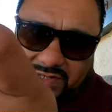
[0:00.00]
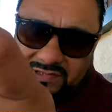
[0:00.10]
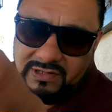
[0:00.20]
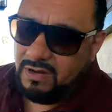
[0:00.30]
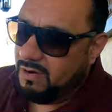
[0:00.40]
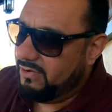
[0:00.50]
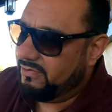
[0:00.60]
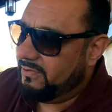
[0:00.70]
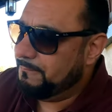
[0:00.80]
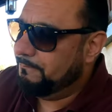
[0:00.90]
3
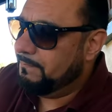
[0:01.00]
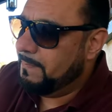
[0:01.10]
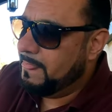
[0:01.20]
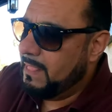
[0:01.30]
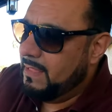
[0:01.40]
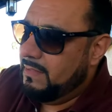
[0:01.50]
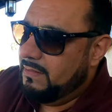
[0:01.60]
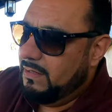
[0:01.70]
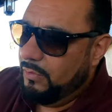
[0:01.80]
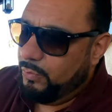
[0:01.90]
cigars,
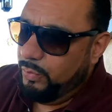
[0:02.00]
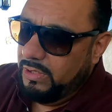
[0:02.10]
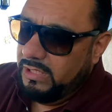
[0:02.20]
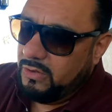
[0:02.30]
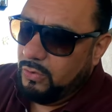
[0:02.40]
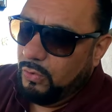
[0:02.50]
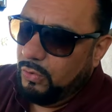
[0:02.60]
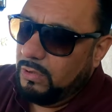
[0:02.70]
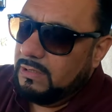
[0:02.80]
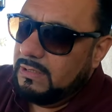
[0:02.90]
a really cool